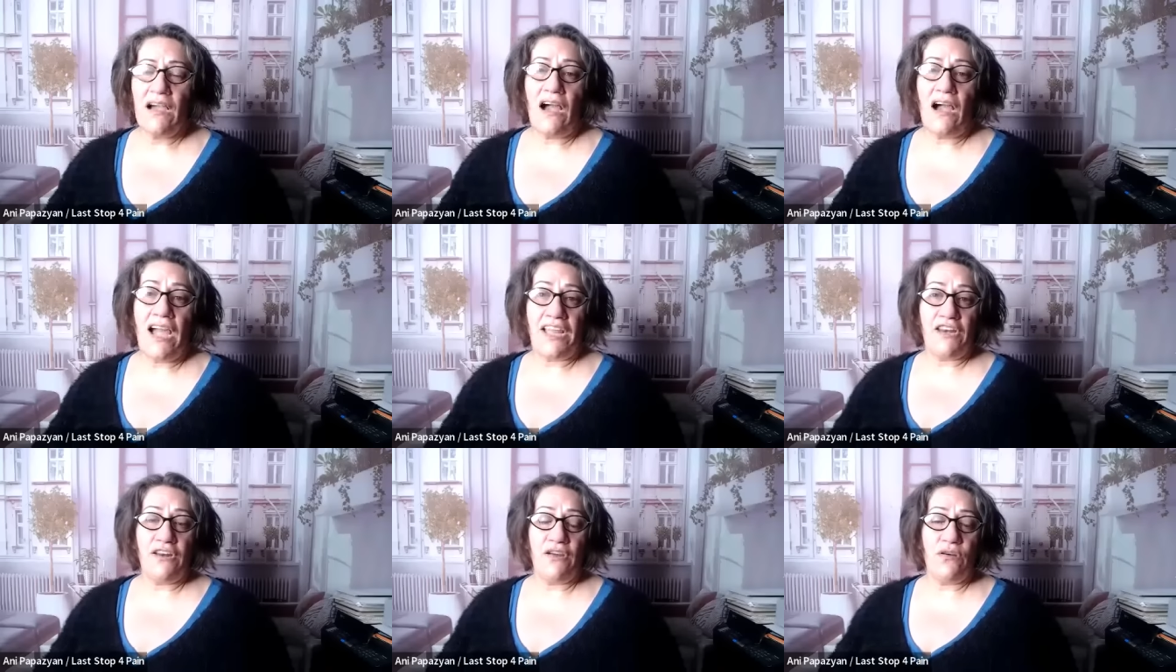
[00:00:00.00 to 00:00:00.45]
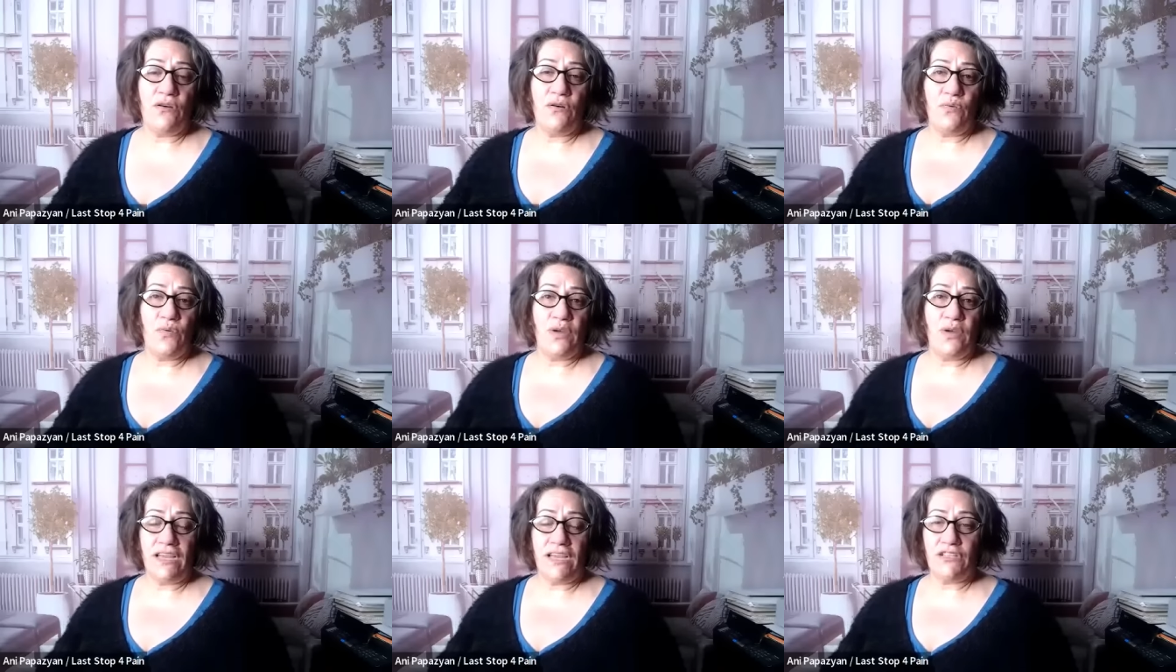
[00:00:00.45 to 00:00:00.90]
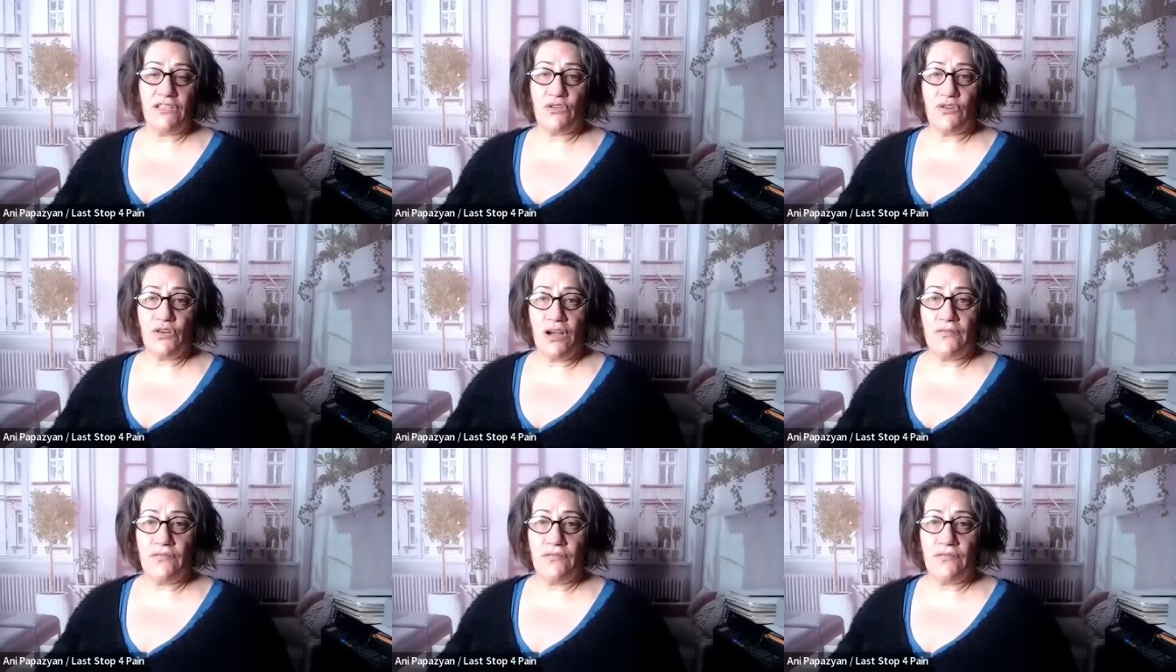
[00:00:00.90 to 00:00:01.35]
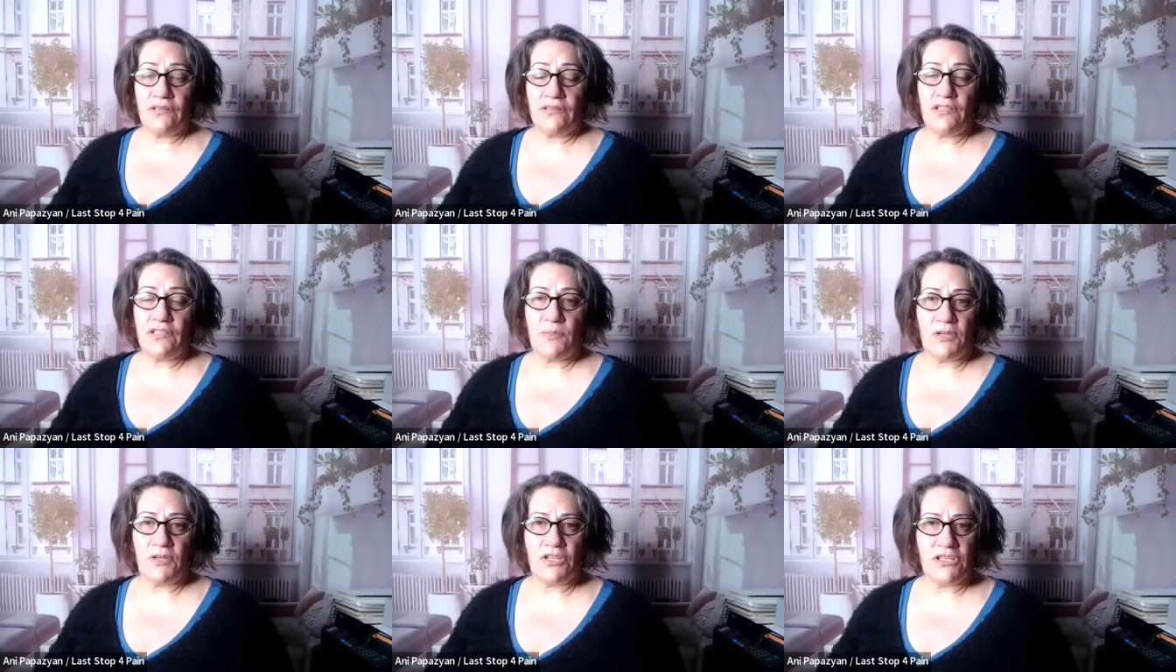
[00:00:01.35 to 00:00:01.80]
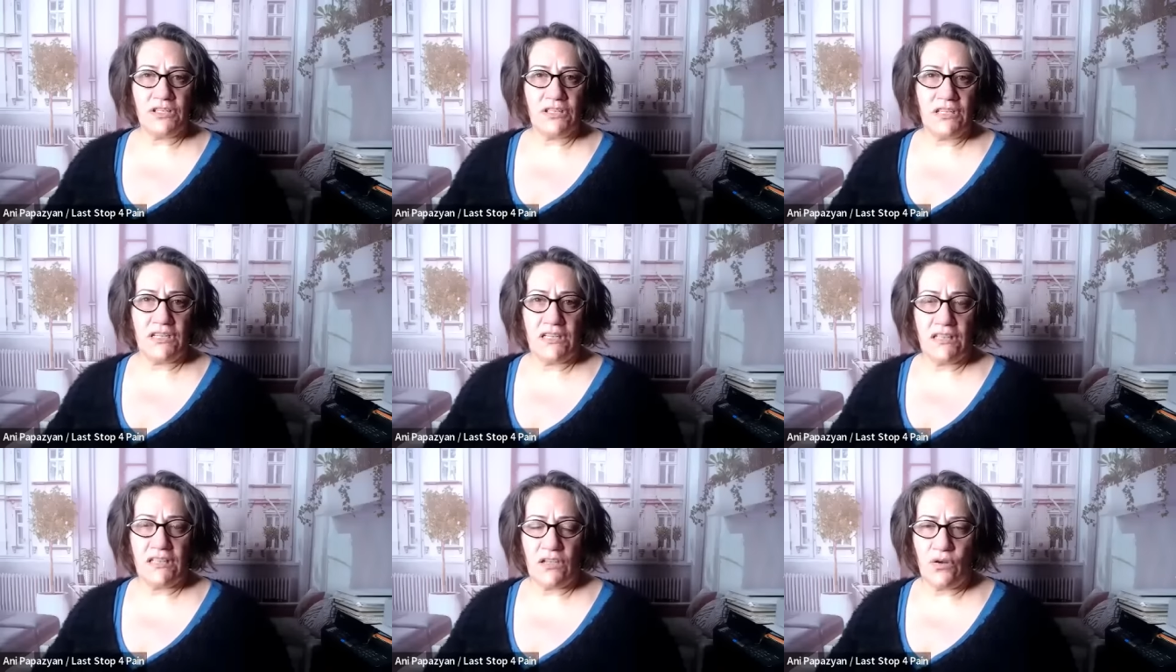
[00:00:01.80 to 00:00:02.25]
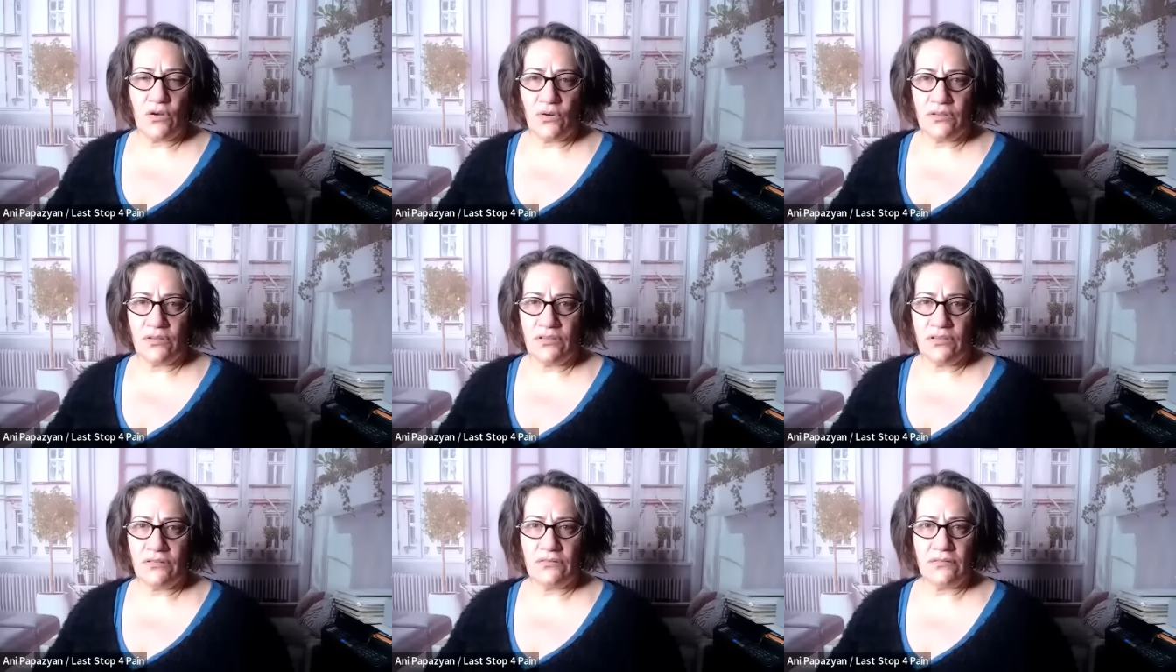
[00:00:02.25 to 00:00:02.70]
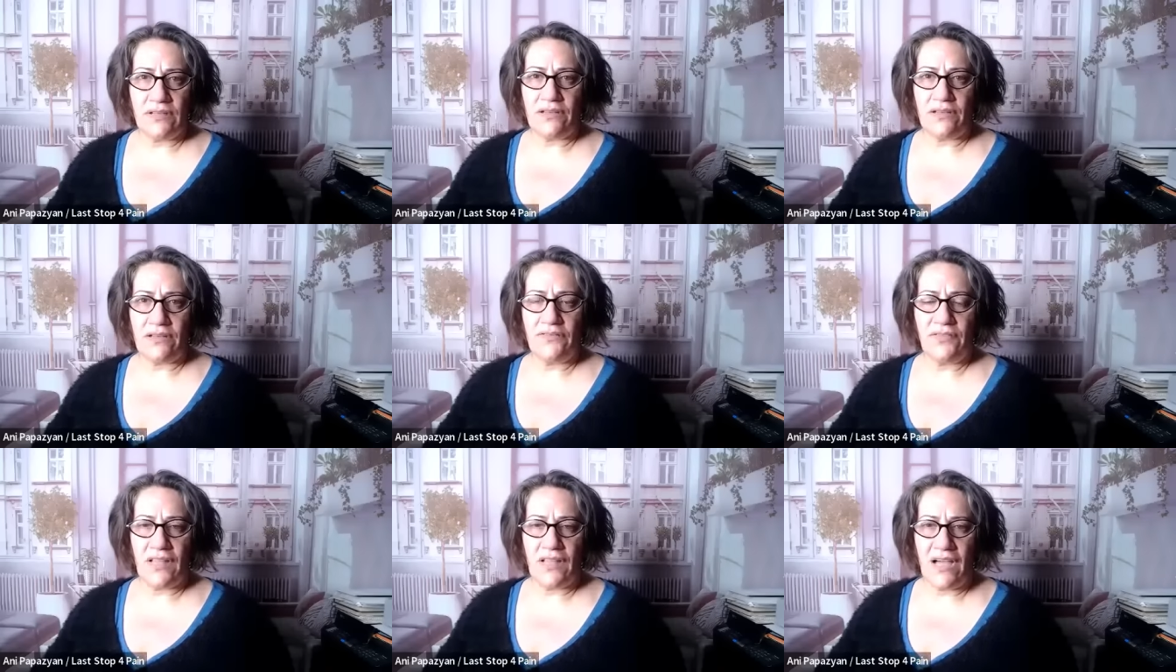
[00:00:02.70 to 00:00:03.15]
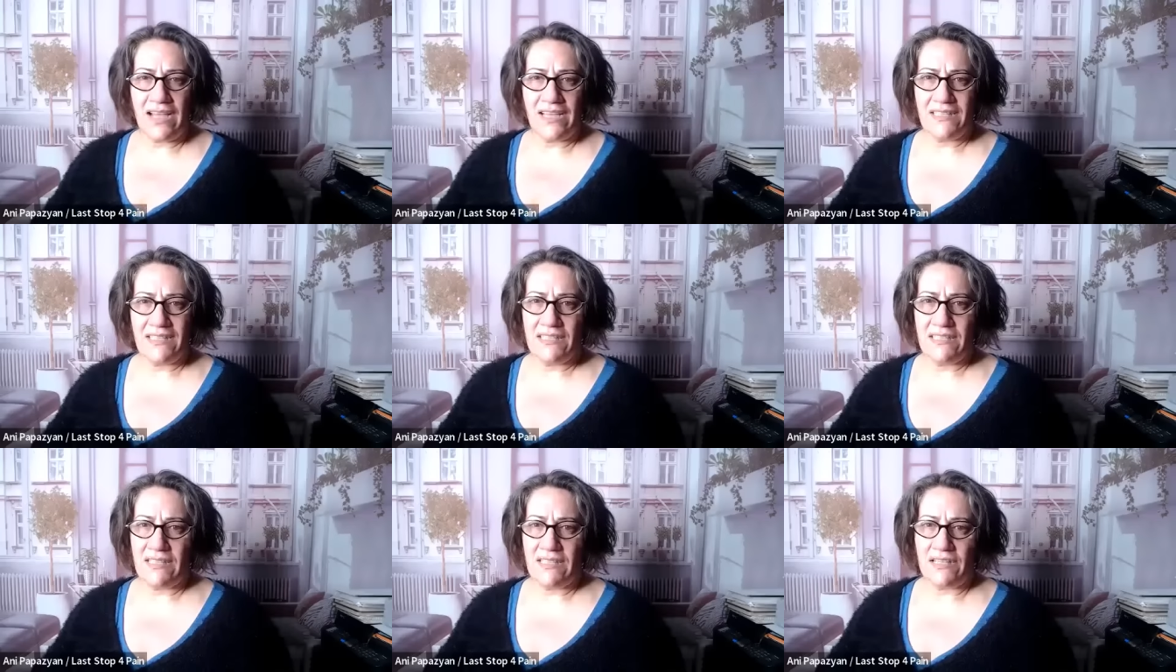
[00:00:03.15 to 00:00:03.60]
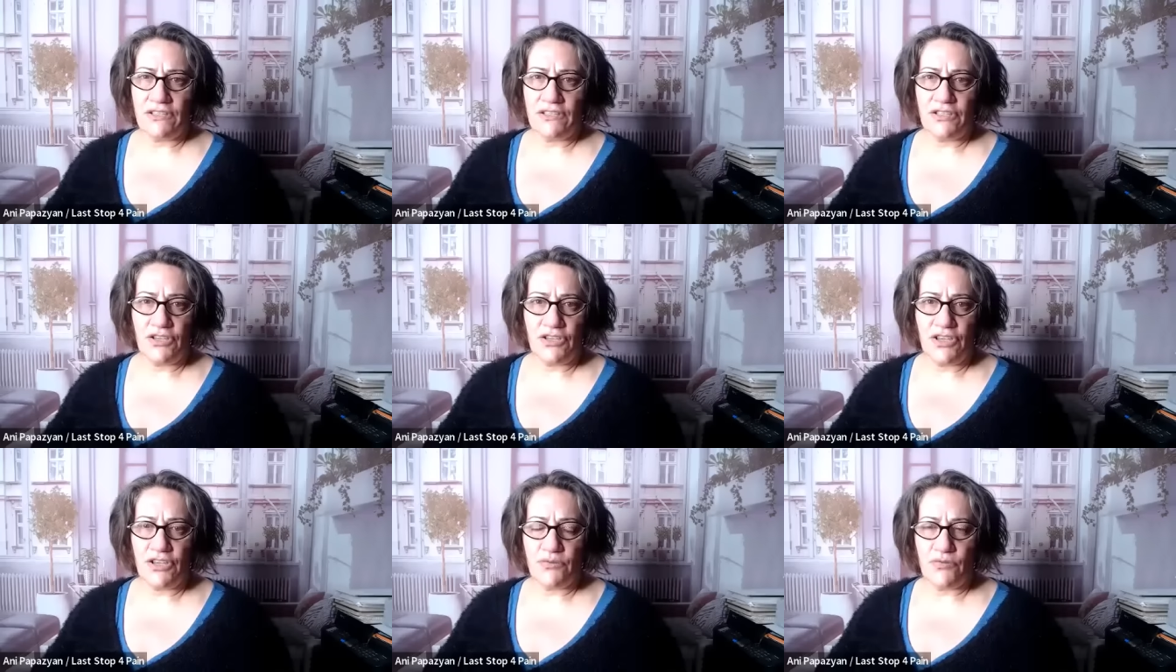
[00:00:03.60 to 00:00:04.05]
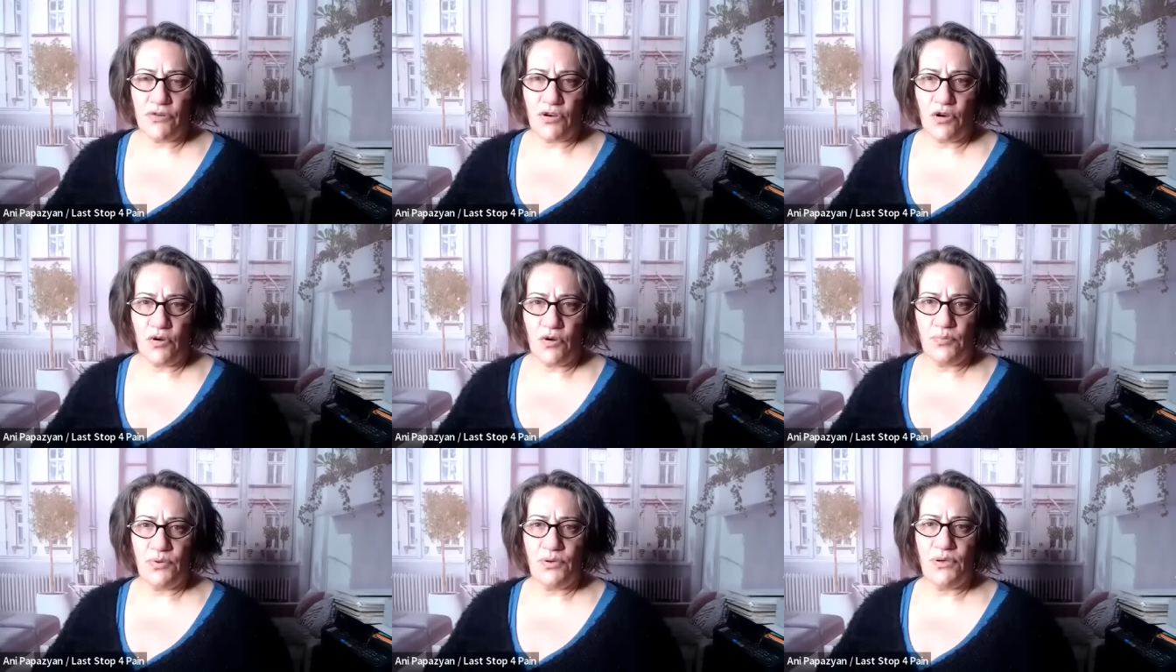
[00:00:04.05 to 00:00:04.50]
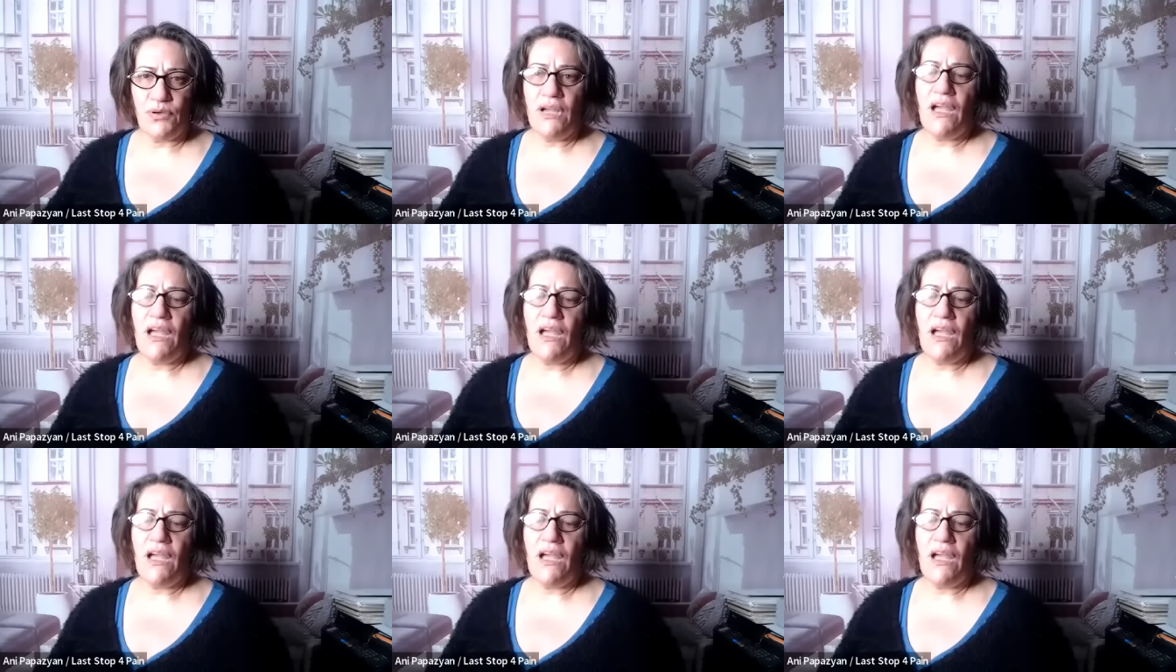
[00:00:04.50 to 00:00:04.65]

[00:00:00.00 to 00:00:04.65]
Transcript: I know when I travel, especially long like flights like to Europe,